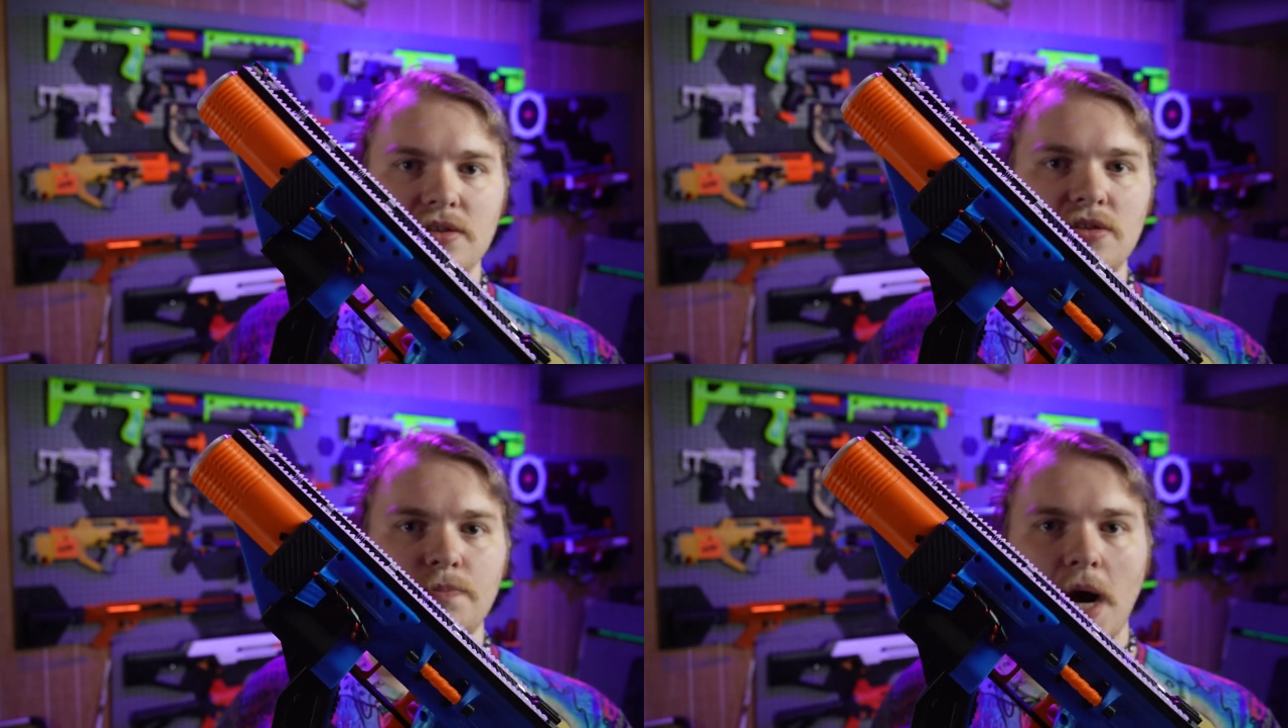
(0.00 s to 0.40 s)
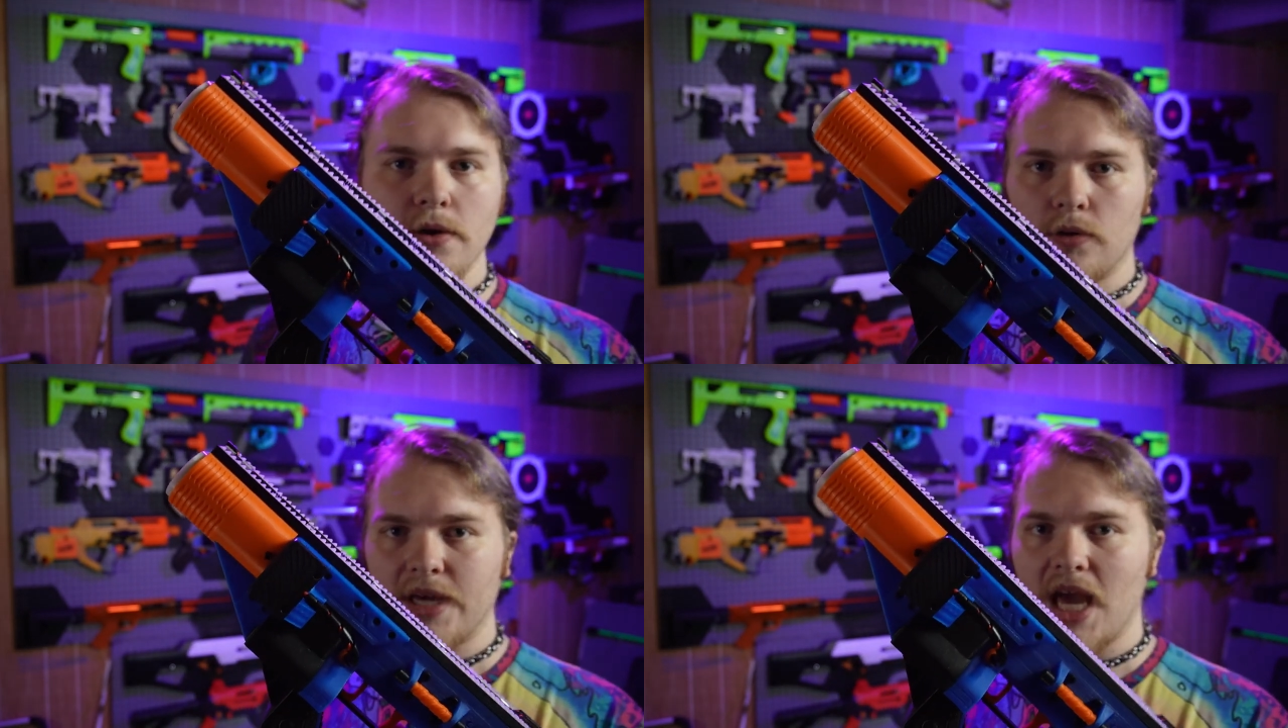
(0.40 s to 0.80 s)

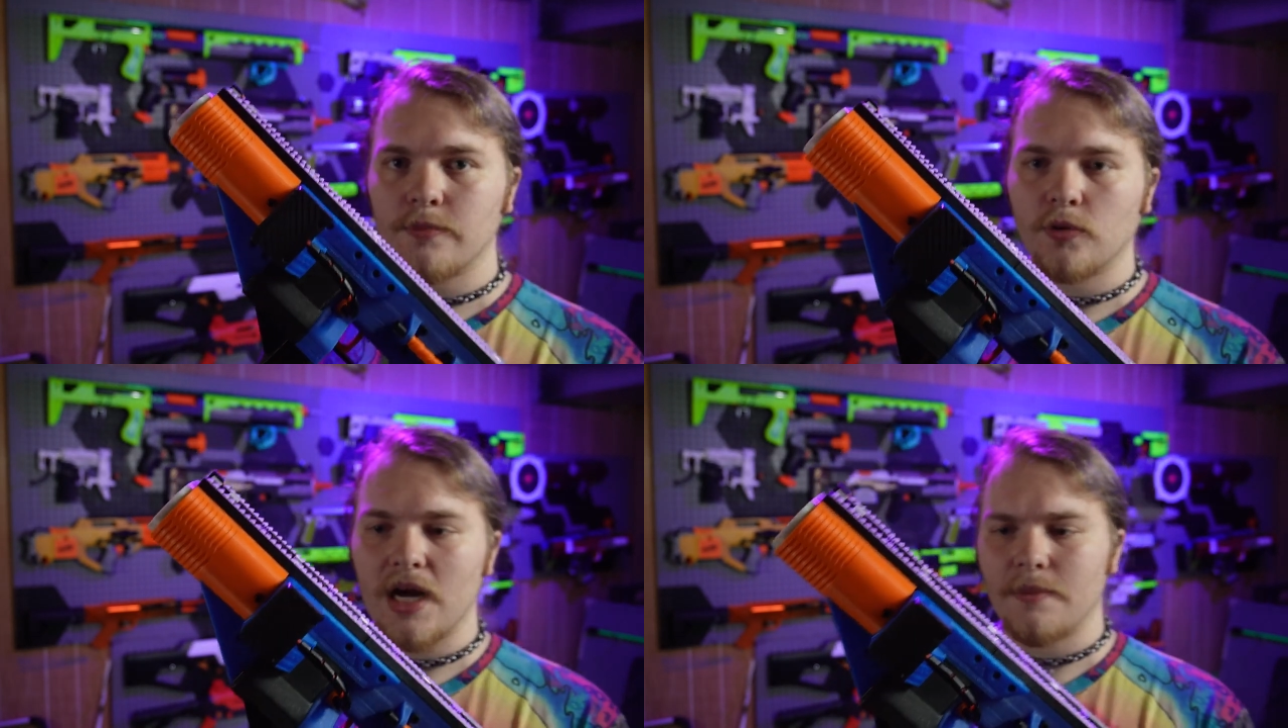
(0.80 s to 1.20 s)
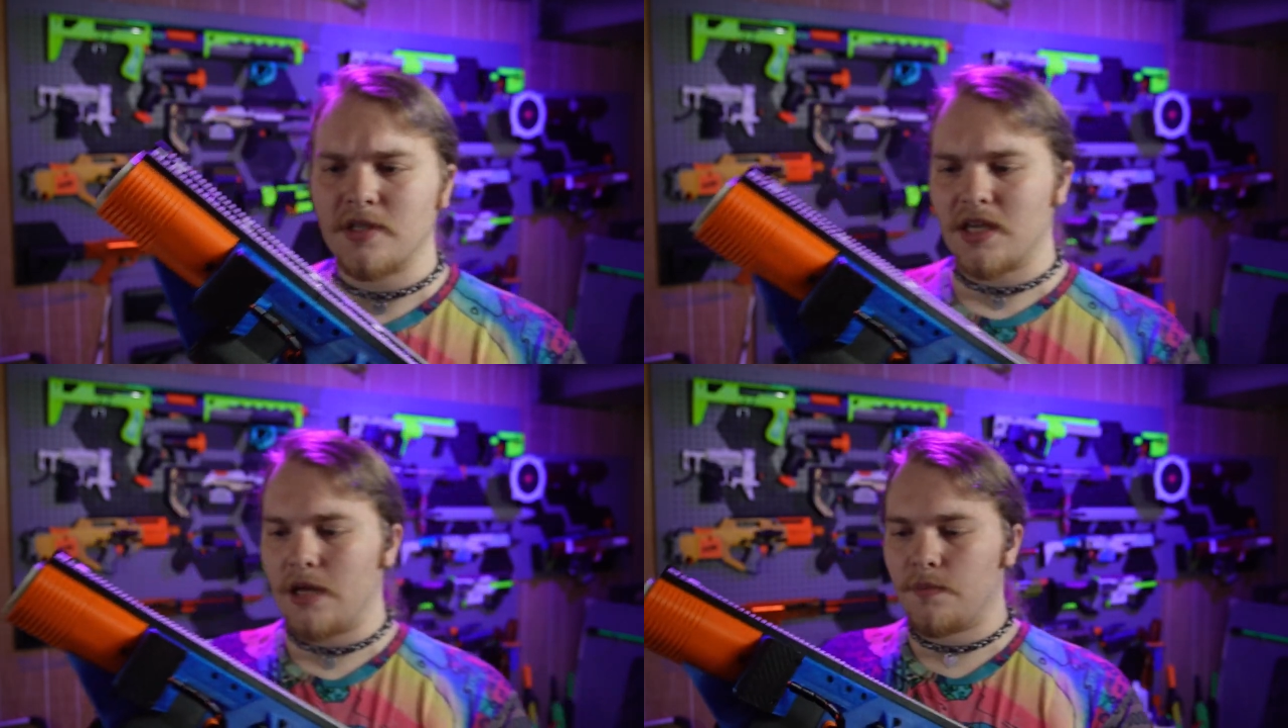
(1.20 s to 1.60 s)
spiral cable wrap
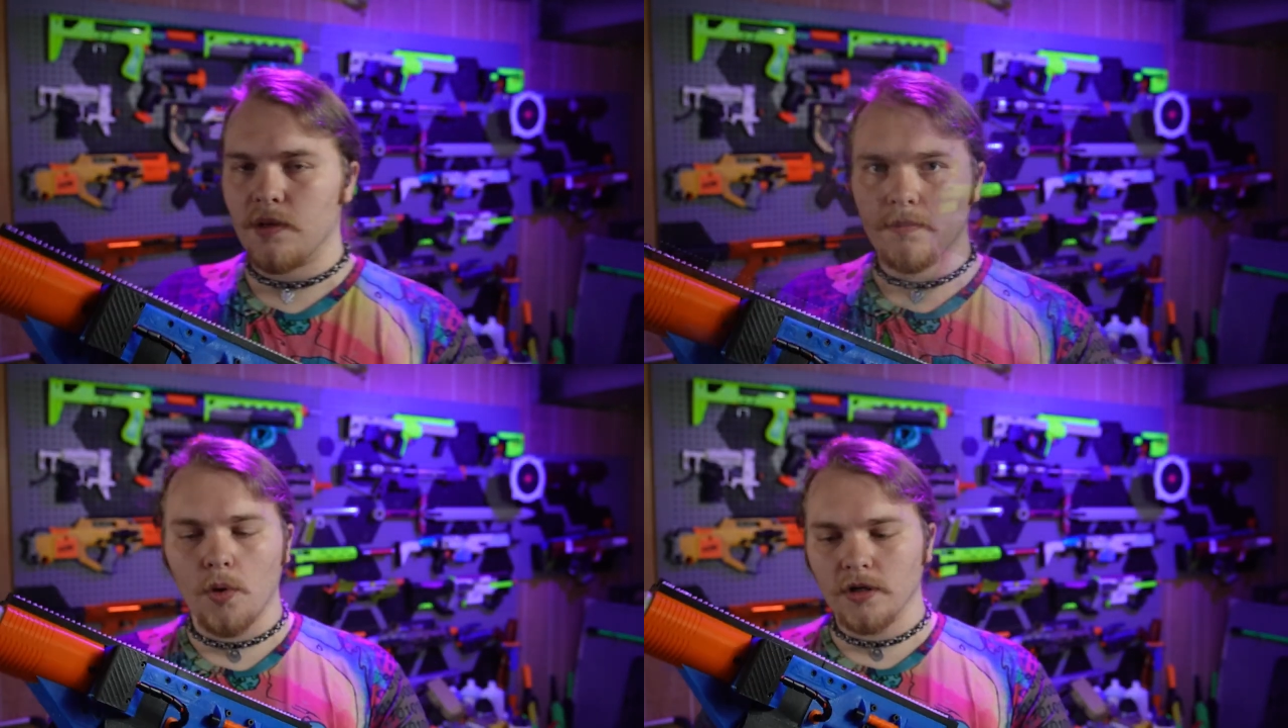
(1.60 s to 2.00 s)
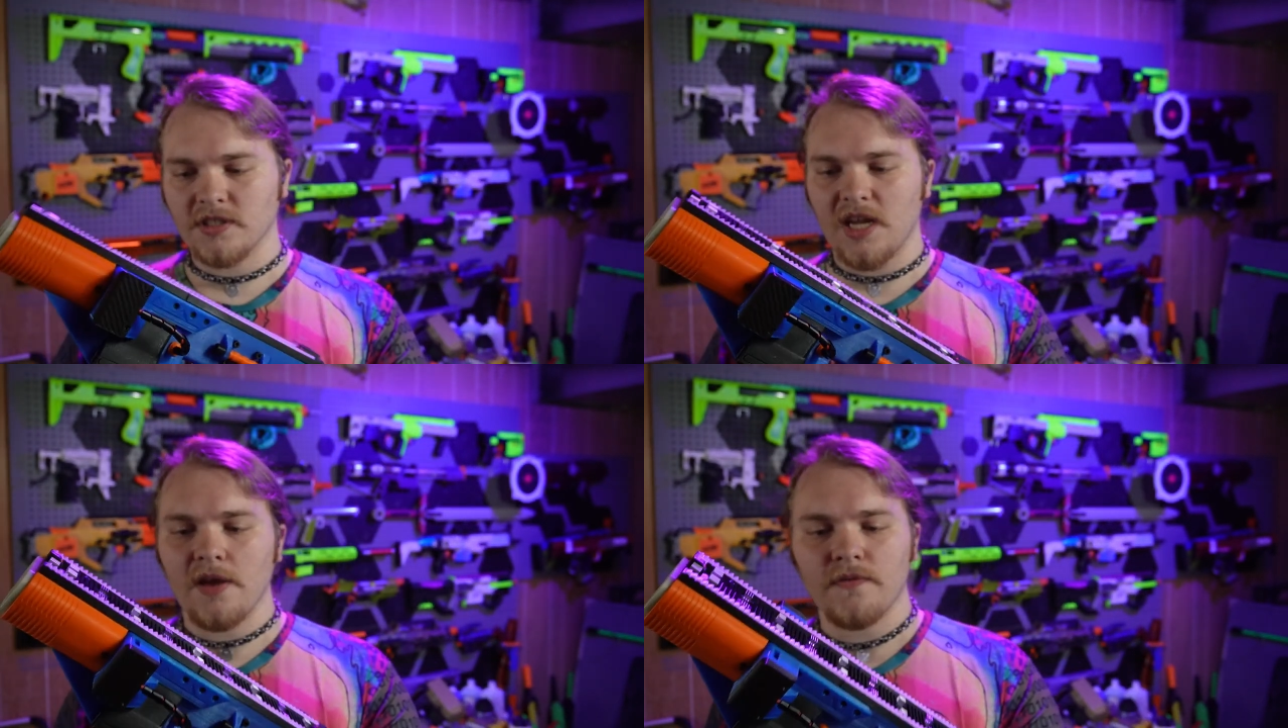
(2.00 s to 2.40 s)
to keep them more
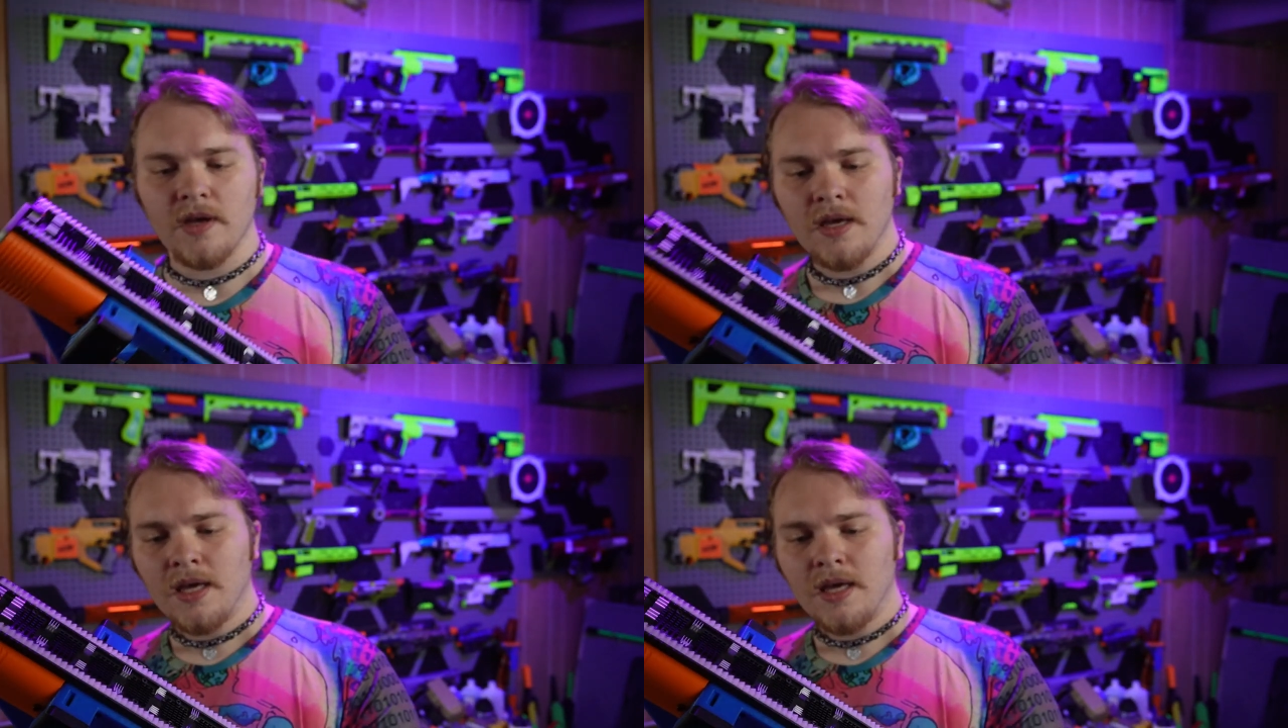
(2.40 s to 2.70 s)
safe.